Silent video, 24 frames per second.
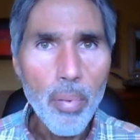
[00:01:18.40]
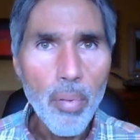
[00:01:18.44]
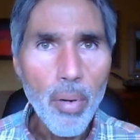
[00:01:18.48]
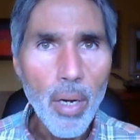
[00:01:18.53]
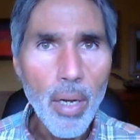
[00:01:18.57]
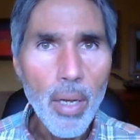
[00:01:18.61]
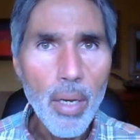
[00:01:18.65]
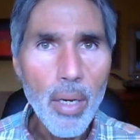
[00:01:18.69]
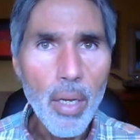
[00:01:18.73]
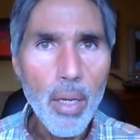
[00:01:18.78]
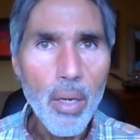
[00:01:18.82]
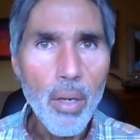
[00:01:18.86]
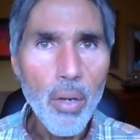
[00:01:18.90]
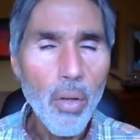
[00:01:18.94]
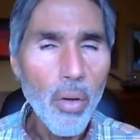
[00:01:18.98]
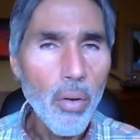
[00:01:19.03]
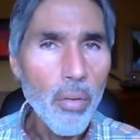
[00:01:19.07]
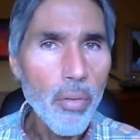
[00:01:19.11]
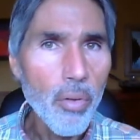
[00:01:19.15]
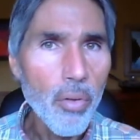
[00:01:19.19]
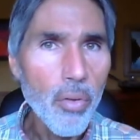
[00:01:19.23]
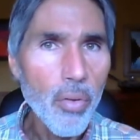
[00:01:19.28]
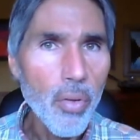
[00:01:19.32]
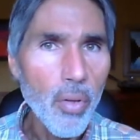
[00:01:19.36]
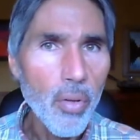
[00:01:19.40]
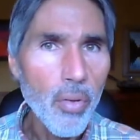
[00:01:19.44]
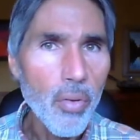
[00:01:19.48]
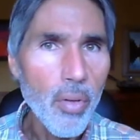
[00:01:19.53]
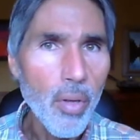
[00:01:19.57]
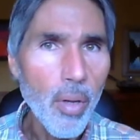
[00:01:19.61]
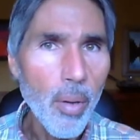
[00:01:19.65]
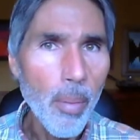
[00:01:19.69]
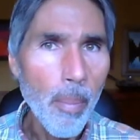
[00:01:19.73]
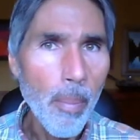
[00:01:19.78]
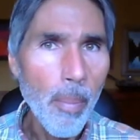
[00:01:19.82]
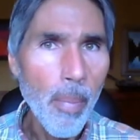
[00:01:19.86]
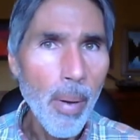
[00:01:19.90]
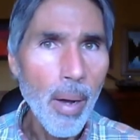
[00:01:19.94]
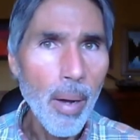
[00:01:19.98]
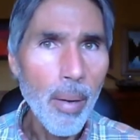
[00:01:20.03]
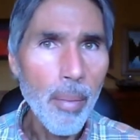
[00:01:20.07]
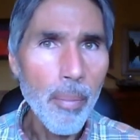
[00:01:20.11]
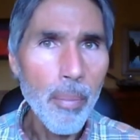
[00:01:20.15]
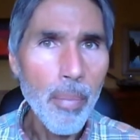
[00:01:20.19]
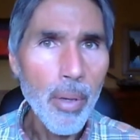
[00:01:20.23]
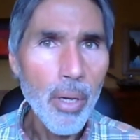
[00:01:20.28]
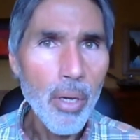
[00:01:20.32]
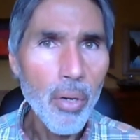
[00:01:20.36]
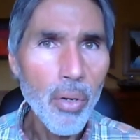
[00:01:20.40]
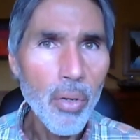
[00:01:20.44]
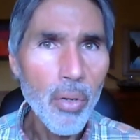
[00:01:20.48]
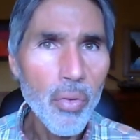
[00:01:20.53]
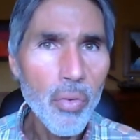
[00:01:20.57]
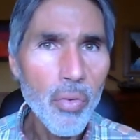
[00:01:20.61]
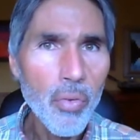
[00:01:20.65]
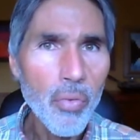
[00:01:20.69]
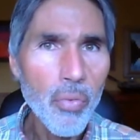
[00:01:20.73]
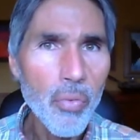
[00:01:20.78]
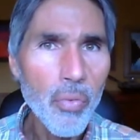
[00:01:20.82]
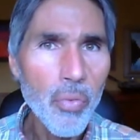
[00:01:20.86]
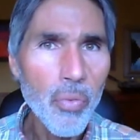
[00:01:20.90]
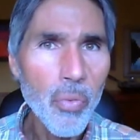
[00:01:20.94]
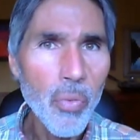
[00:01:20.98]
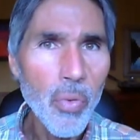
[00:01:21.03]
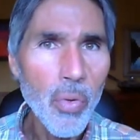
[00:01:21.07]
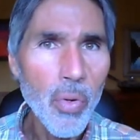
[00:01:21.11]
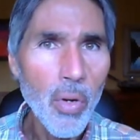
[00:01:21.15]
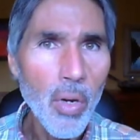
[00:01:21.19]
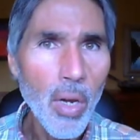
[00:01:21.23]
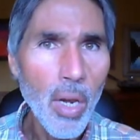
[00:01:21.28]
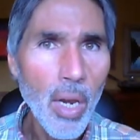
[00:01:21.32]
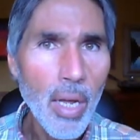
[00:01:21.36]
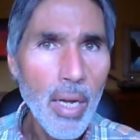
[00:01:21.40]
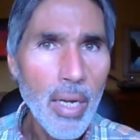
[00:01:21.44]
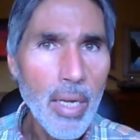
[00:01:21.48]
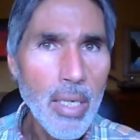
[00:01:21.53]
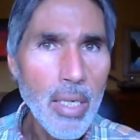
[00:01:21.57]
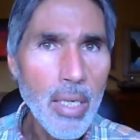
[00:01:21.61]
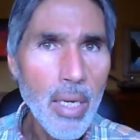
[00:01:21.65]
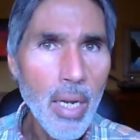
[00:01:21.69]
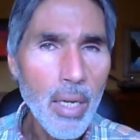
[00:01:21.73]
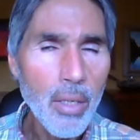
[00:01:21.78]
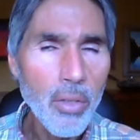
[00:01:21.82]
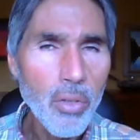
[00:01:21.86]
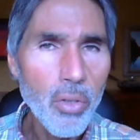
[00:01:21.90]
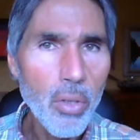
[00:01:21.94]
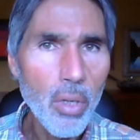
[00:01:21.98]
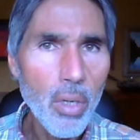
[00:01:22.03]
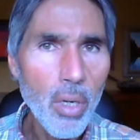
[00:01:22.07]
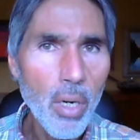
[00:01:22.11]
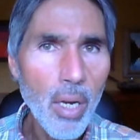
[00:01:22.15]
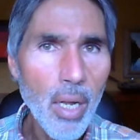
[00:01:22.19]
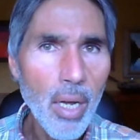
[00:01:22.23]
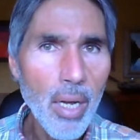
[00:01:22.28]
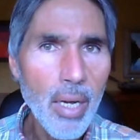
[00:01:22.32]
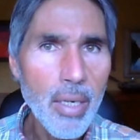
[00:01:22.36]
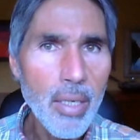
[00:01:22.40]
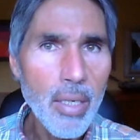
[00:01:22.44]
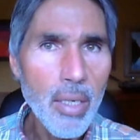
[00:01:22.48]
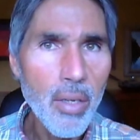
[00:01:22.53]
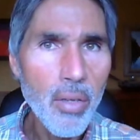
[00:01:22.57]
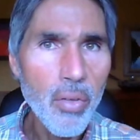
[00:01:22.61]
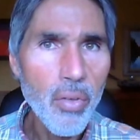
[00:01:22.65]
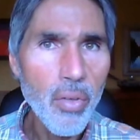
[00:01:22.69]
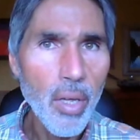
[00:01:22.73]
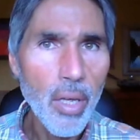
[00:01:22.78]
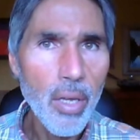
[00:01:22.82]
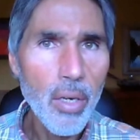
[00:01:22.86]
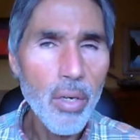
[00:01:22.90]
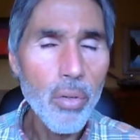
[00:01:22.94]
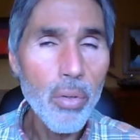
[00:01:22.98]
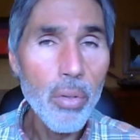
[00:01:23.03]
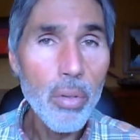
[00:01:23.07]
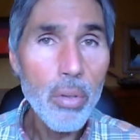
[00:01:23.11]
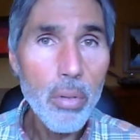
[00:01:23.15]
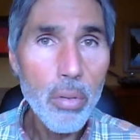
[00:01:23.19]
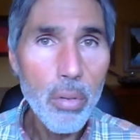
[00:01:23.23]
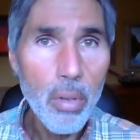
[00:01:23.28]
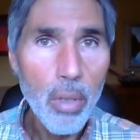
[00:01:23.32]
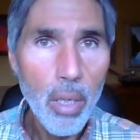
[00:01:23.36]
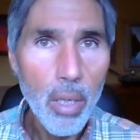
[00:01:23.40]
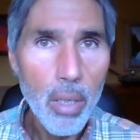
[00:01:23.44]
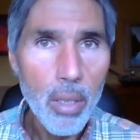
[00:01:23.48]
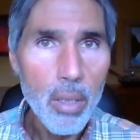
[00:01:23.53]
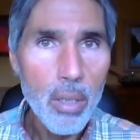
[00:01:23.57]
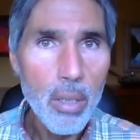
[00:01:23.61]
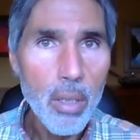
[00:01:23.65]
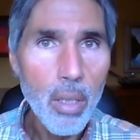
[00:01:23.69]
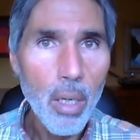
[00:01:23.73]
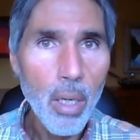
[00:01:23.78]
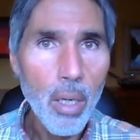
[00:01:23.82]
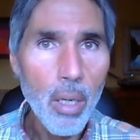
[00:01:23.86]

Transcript: the brain and nervous system uh, because light, natural light, is a nutrient.